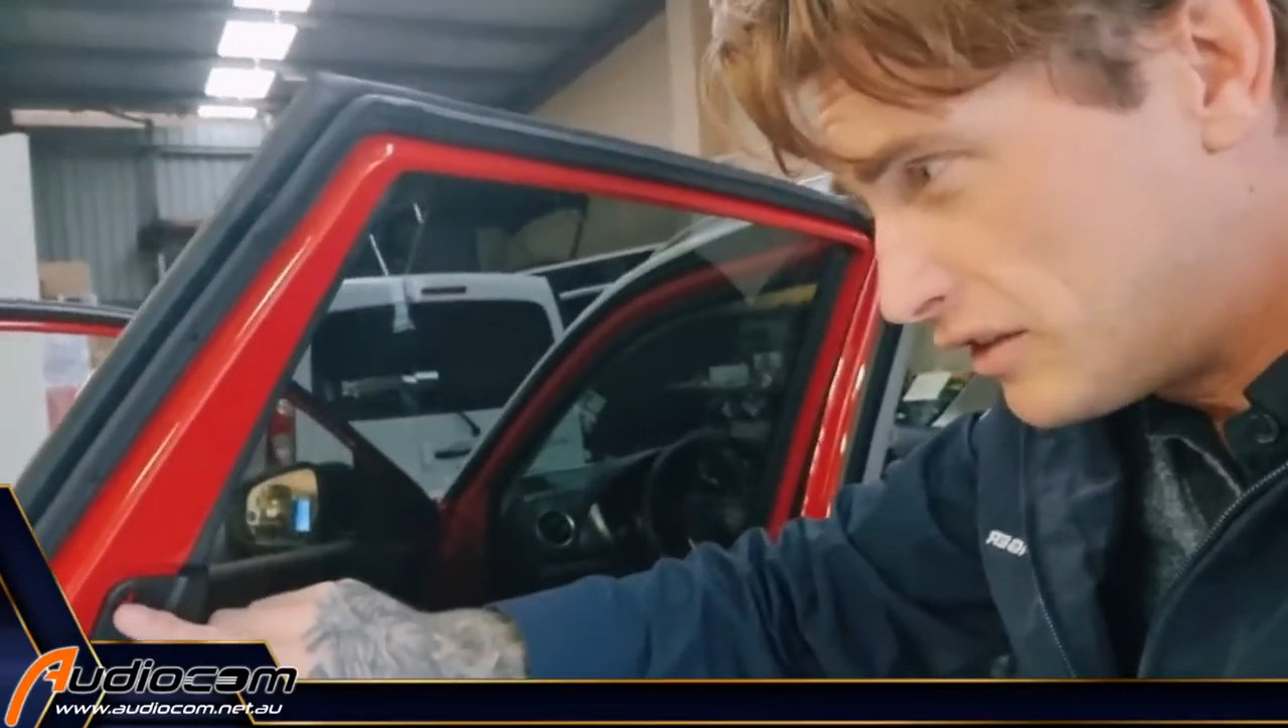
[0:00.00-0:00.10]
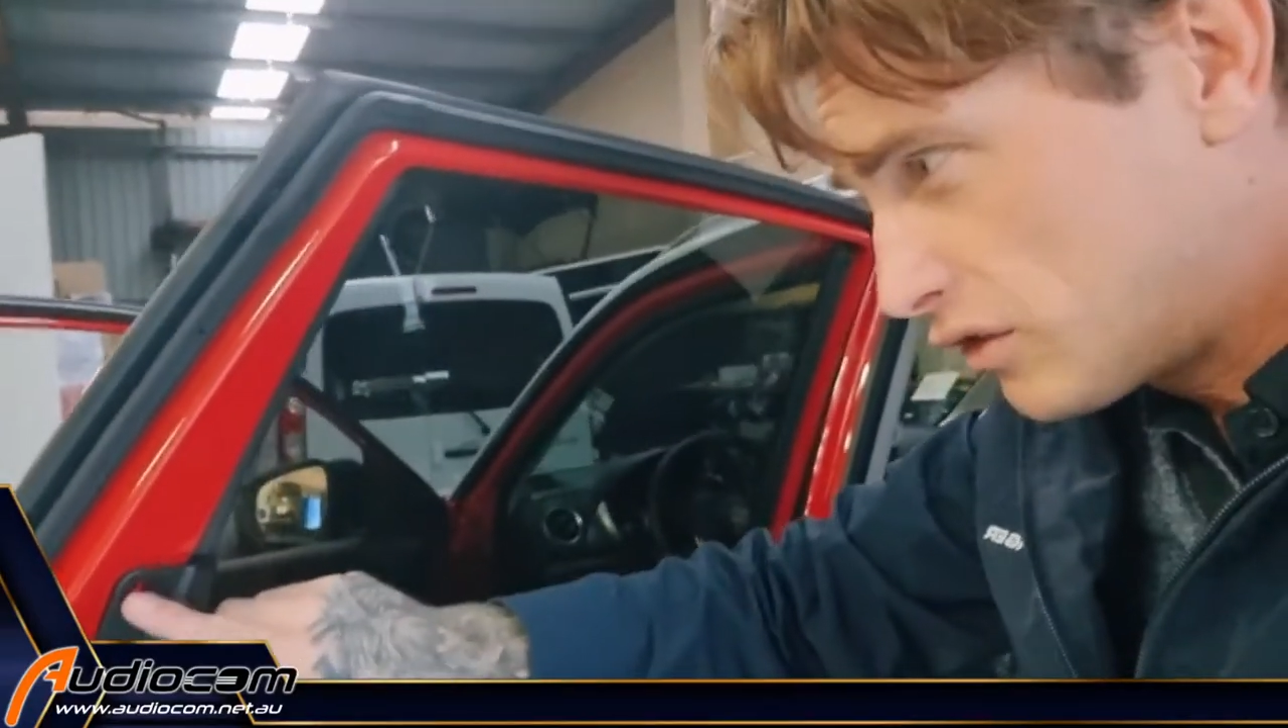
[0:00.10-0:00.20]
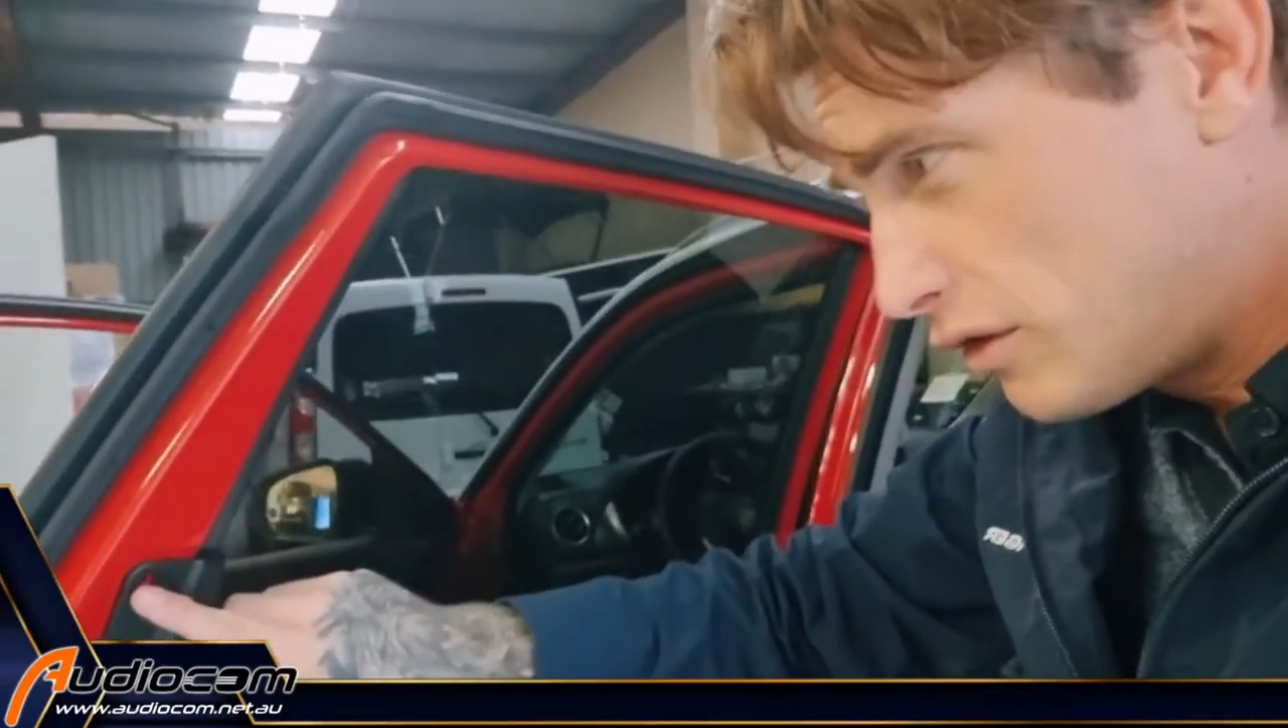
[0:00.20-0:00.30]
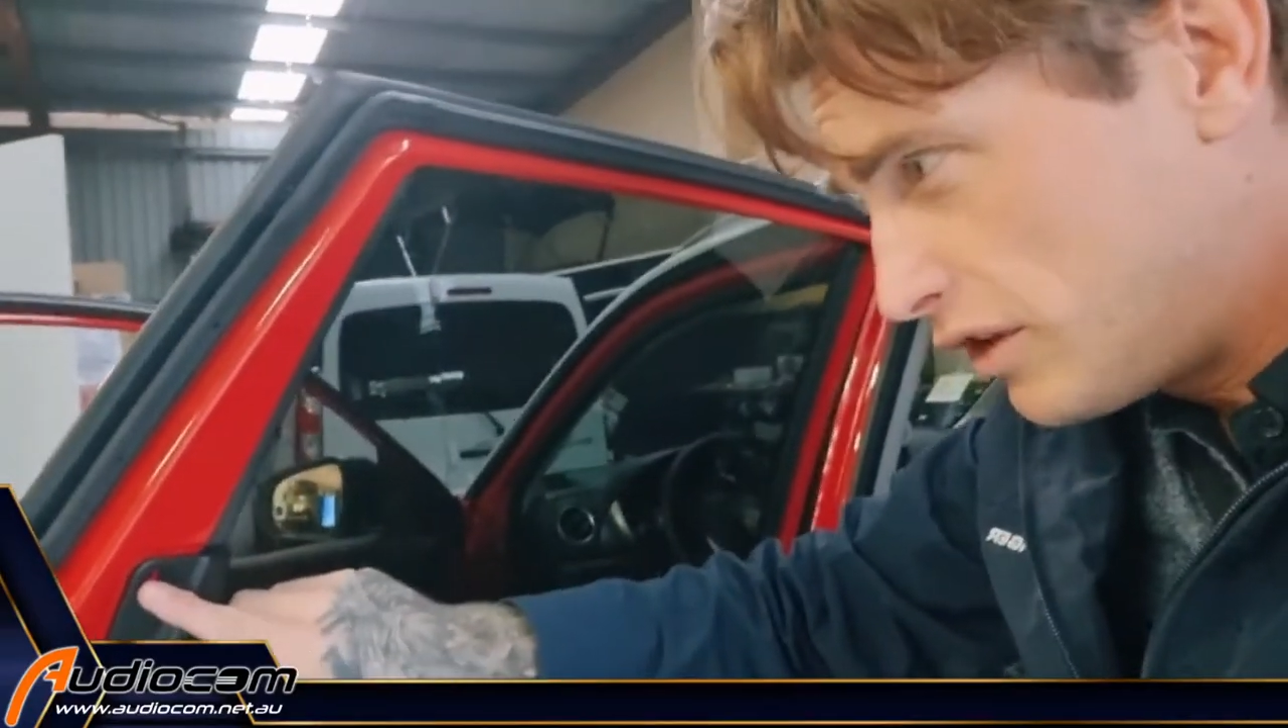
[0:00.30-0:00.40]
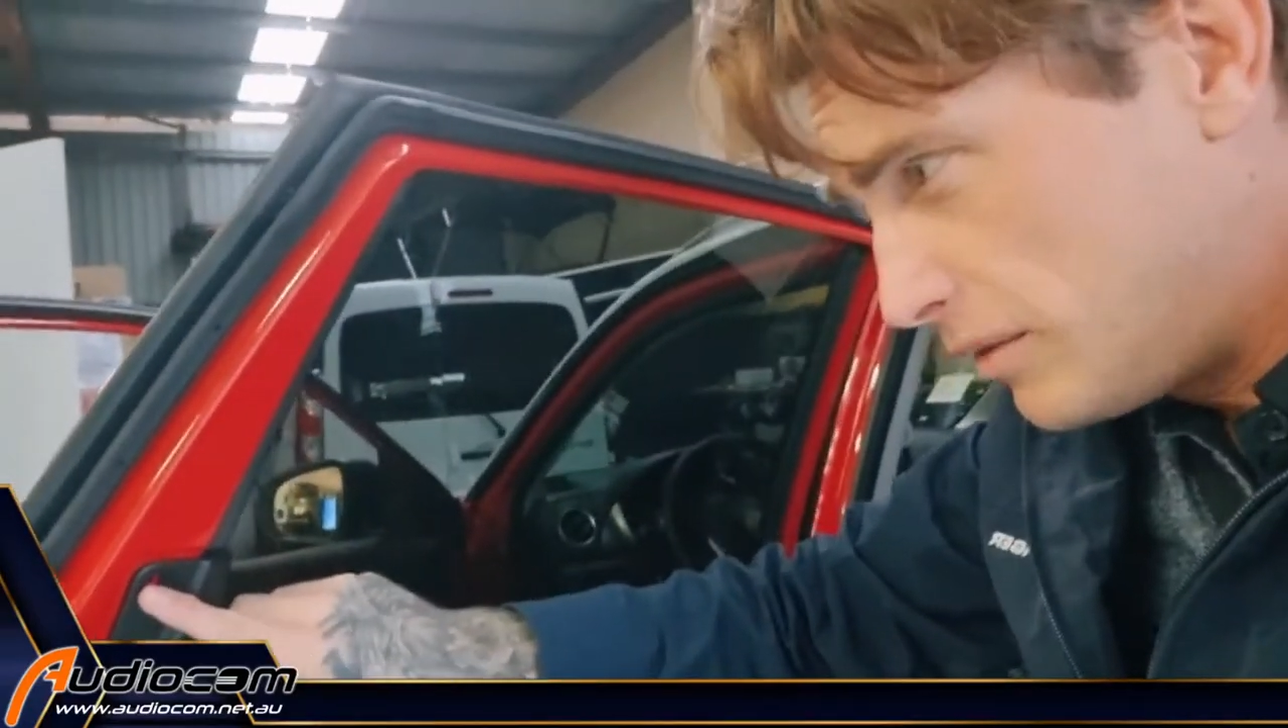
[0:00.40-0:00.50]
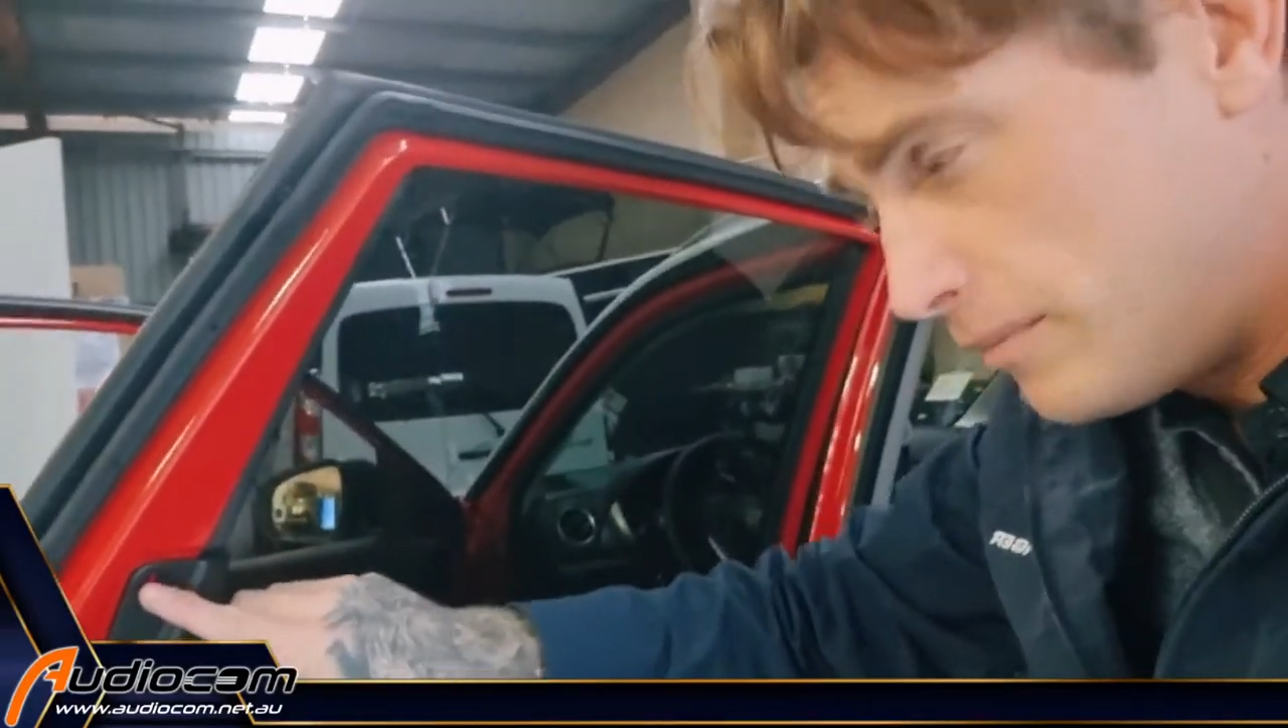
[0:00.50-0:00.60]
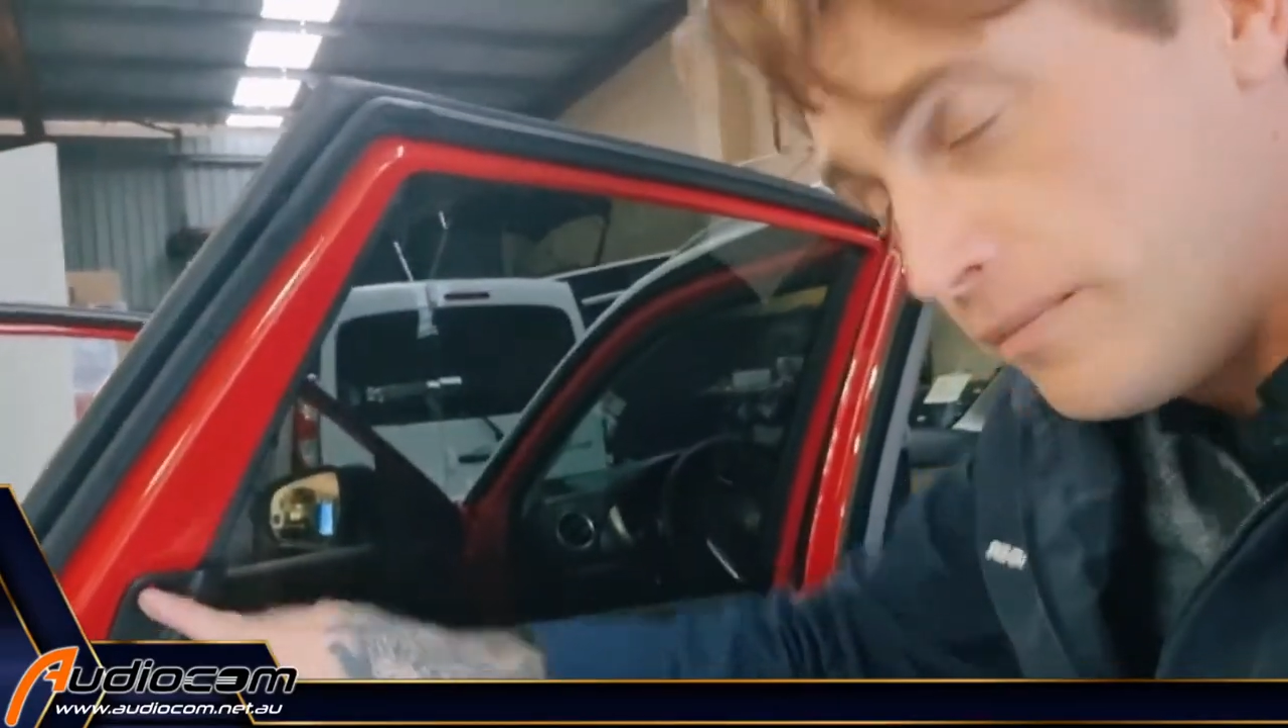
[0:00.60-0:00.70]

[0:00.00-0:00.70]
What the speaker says: scrivet.